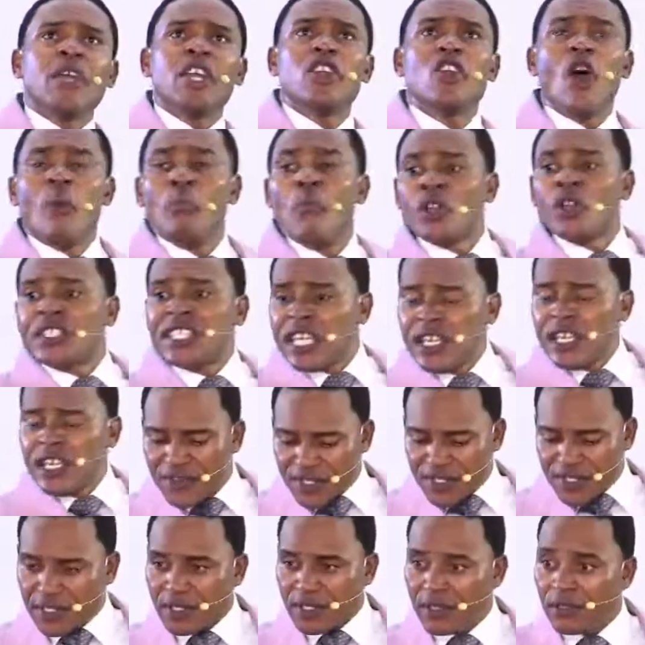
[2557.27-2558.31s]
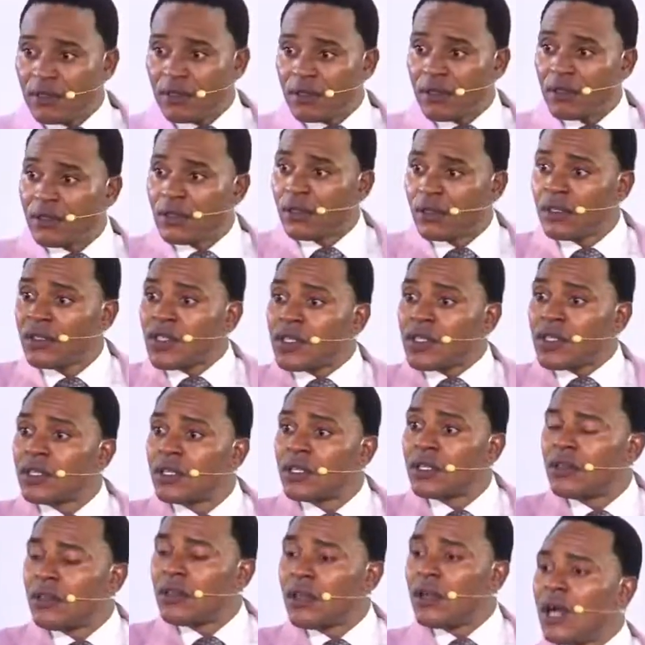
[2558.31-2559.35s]
your motives.
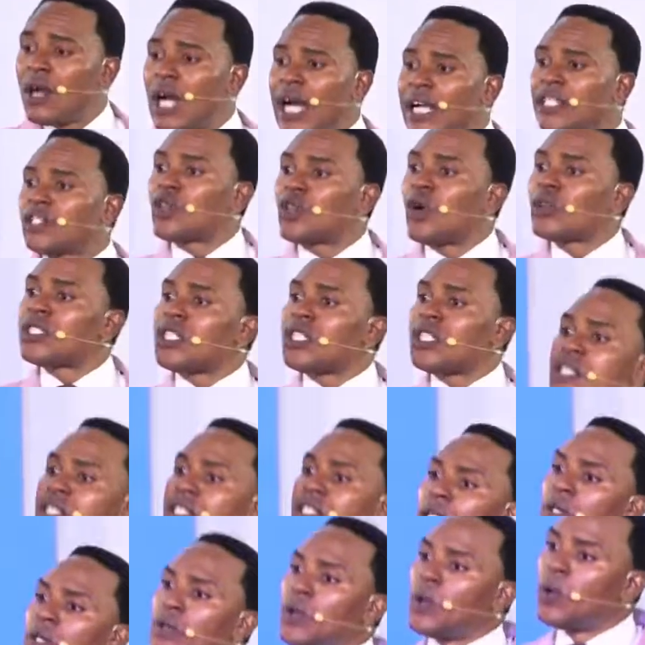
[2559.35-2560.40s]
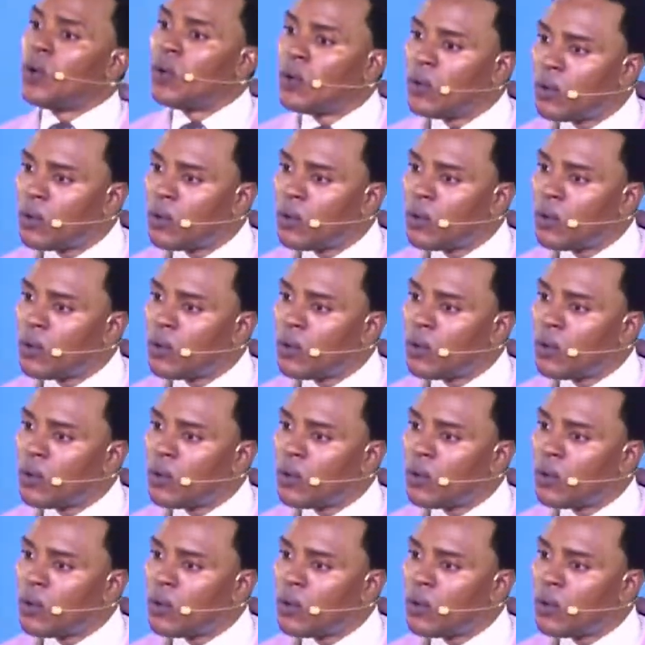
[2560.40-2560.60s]
I thought it's sin. No.